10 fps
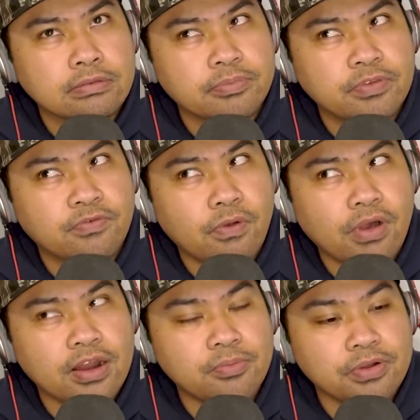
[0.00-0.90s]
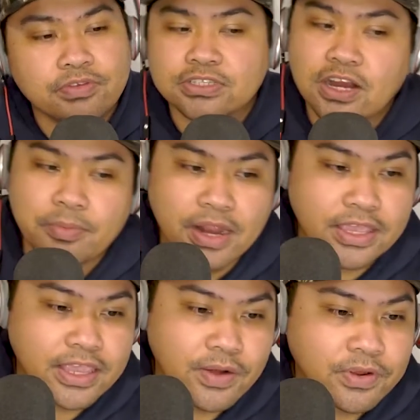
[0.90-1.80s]
before at a previous tournament. I
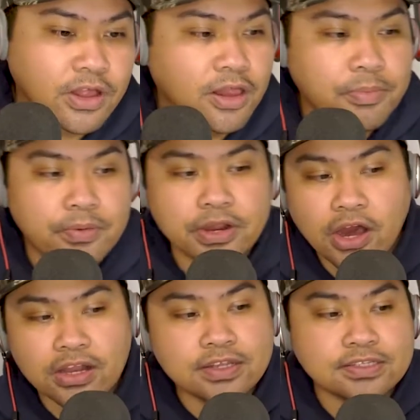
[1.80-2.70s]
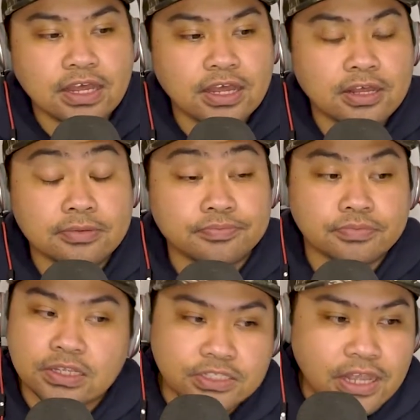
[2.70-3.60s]
can't recall, but regardless,
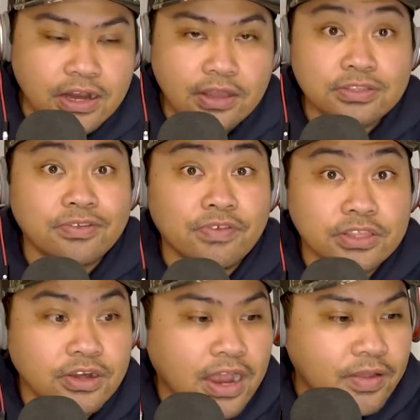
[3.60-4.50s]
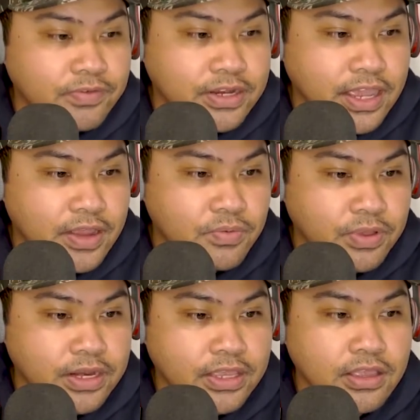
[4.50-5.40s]
shout out to Viktor Hovland and
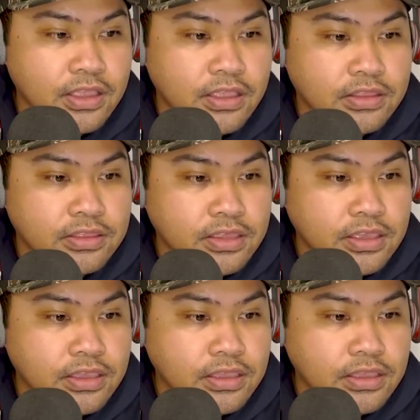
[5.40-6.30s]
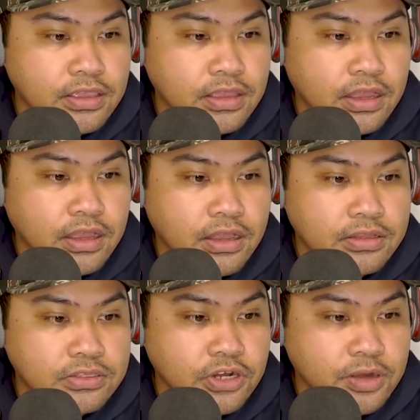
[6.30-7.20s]
winning the
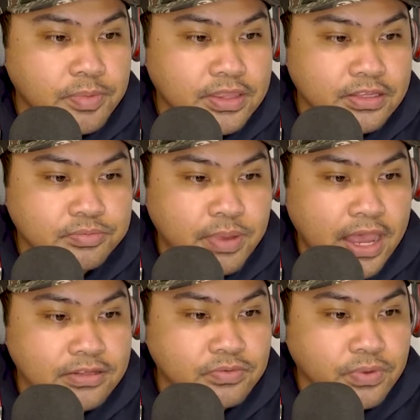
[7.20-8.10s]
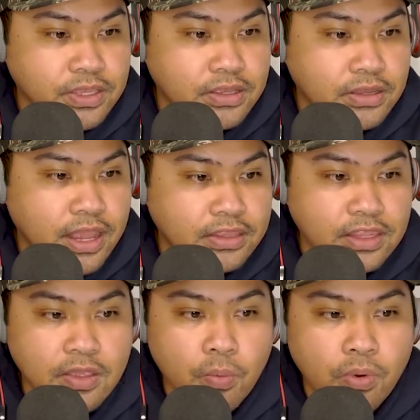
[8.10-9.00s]
tournament this past week at
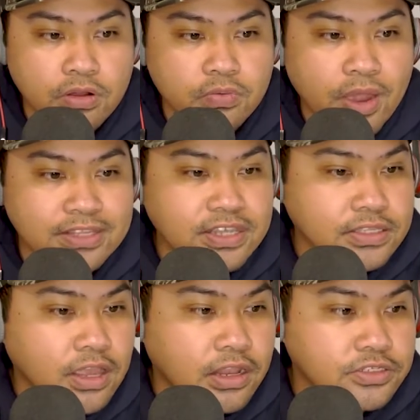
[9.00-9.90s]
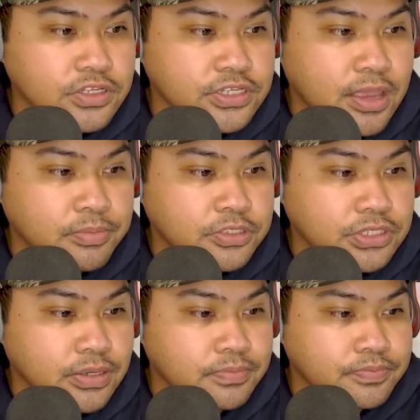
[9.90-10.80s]
the Worldwide Technology
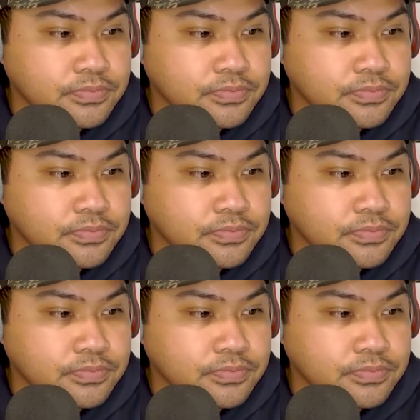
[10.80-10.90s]
Championship.